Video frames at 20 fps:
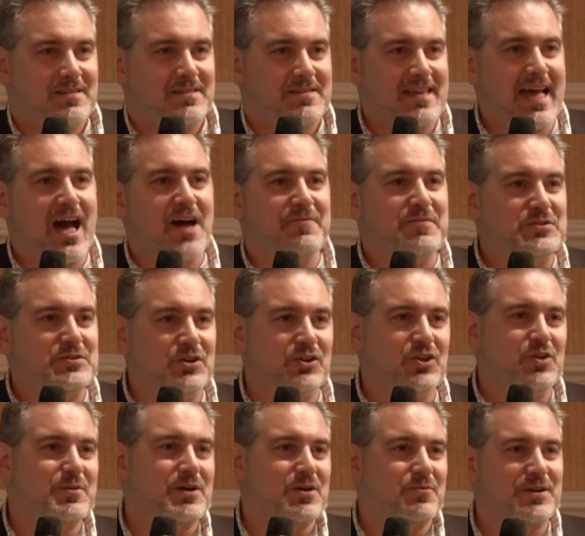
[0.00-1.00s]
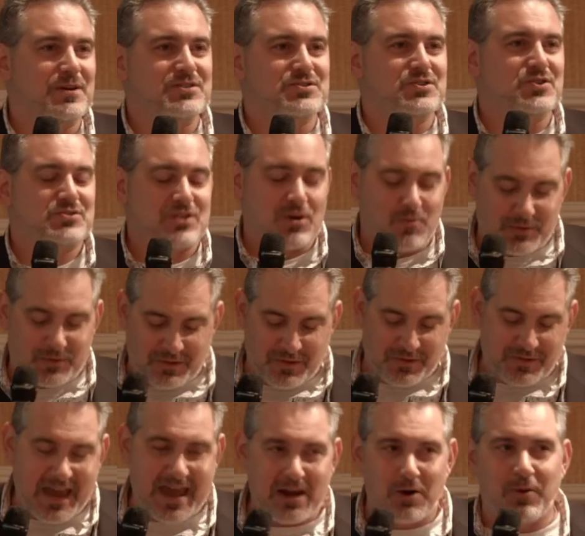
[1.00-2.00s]
Now, if you do a little bit of research on what the
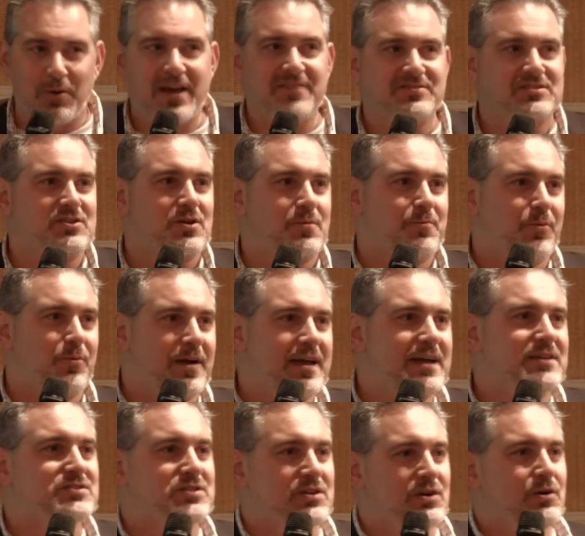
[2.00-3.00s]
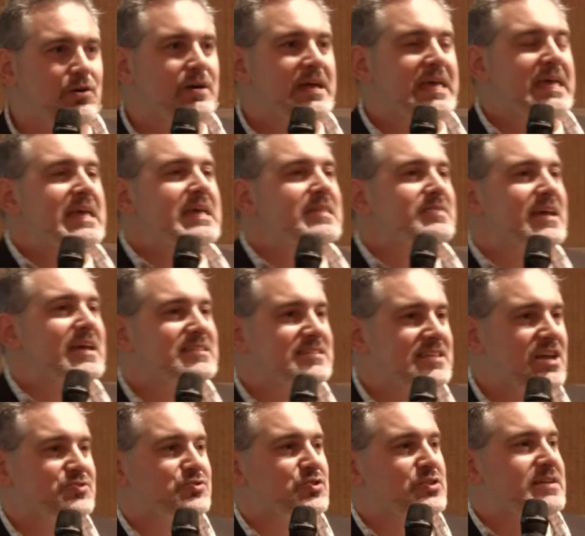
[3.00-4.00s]
theta waves in your brain do, they
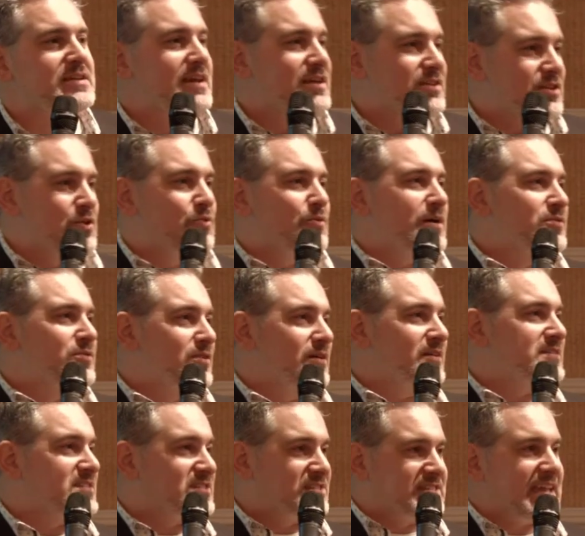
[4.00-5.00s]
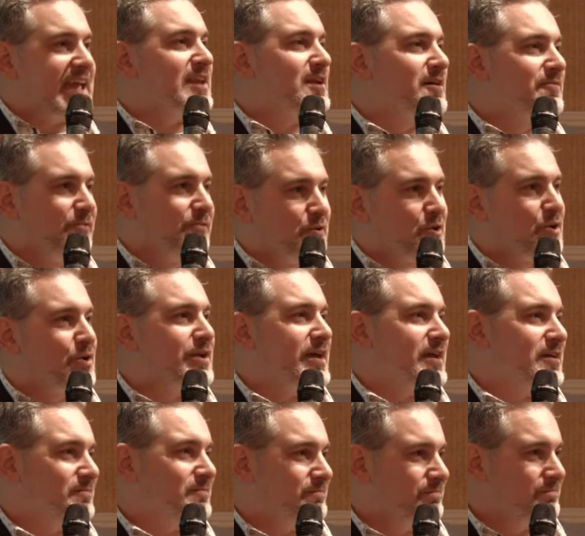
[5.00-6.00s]
essentially get you in the state of
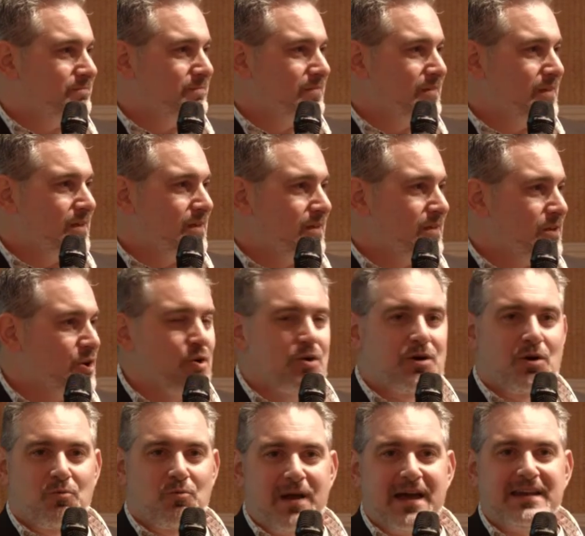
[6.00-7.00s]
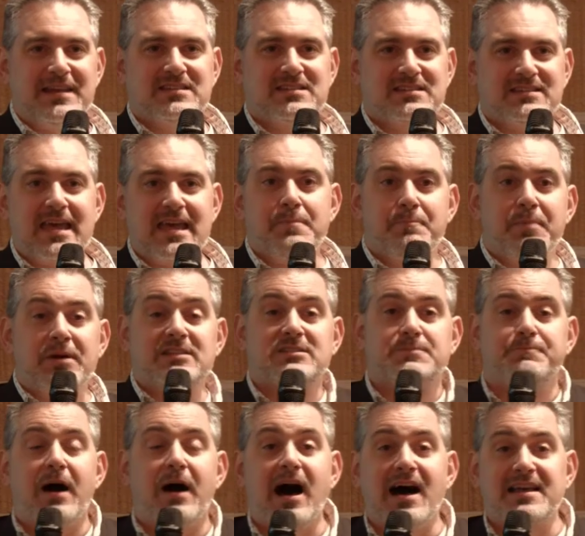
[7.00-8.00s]
learning you're in a ready state. But it's
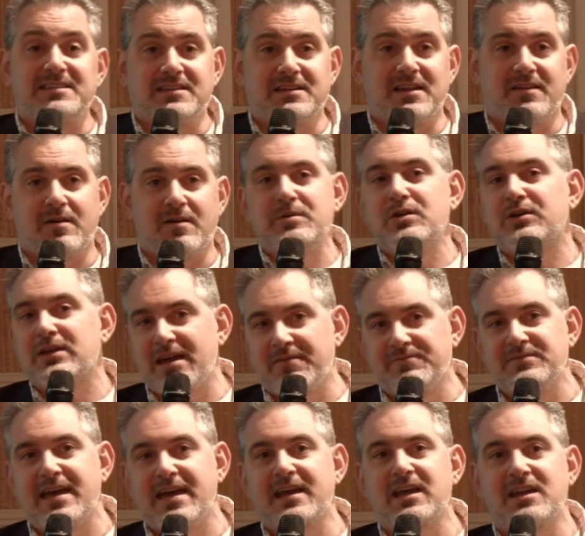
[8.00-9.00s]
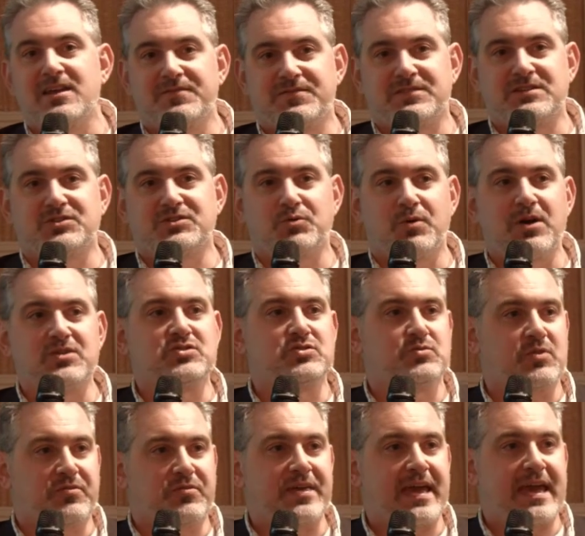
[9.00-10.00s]
positive. I mean, you can have negative situations
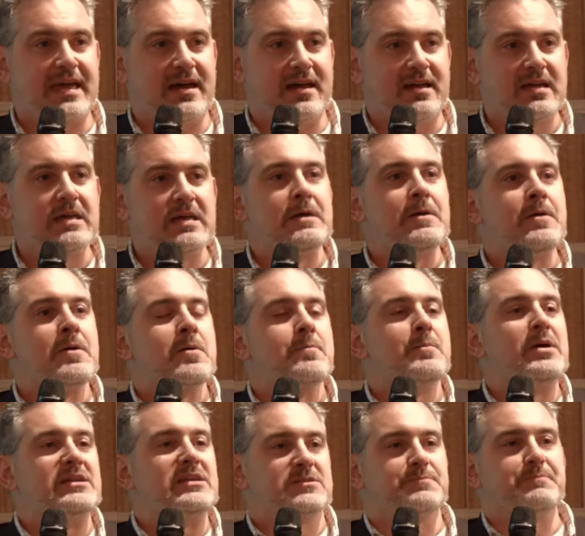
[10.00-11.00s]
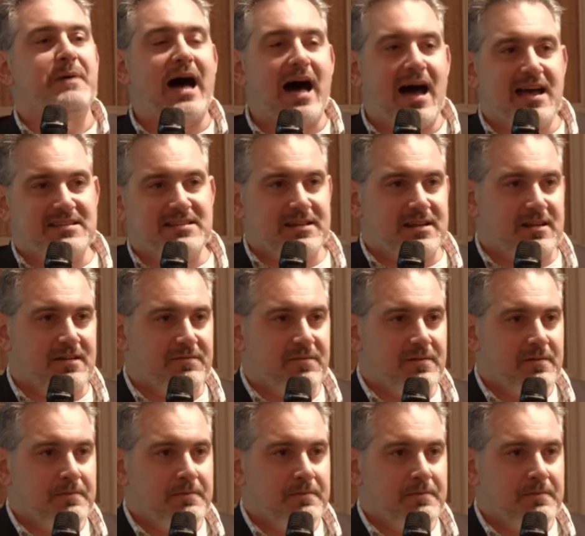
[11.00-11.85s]
with theta, but it's positive.